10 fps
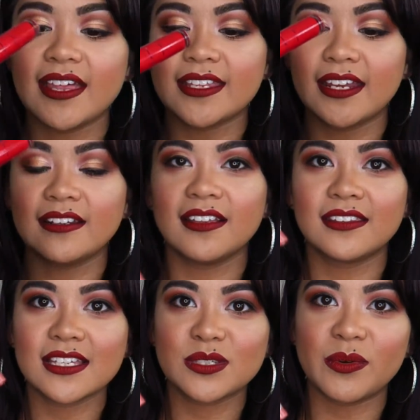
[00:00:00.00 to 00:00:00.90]
And then
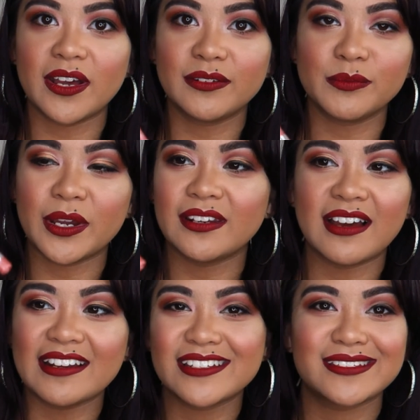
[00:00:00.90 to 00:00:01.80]
this one when
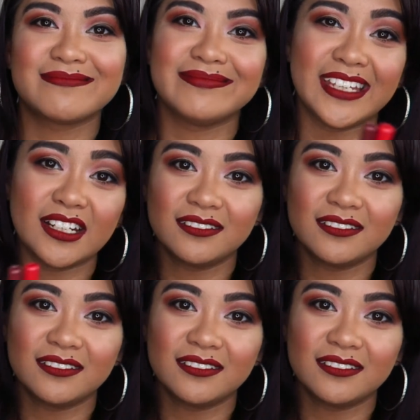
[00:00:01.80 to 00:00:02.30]
I just, you